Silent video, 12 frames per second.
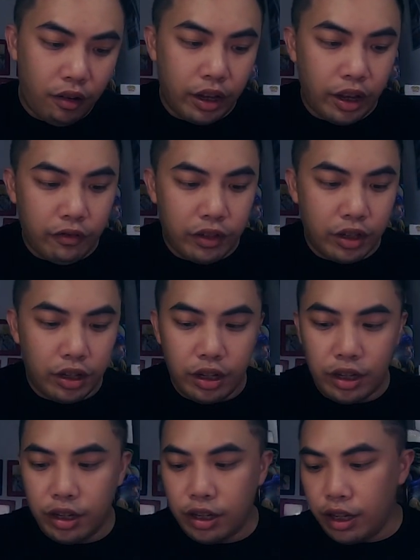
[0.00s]

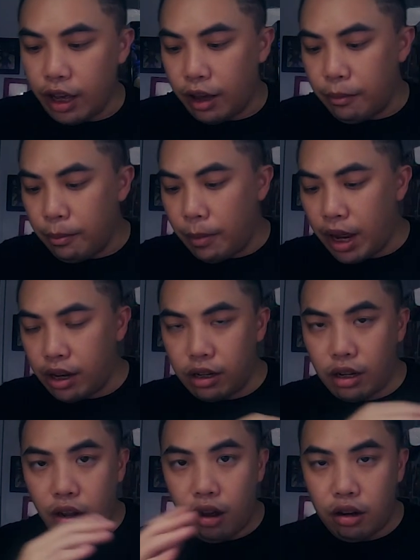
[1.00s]
KFC and
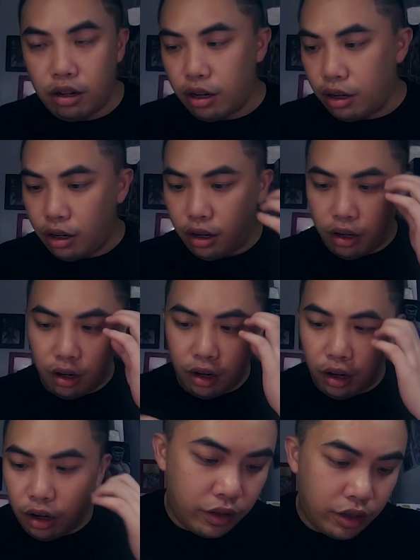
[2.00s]
McDonald's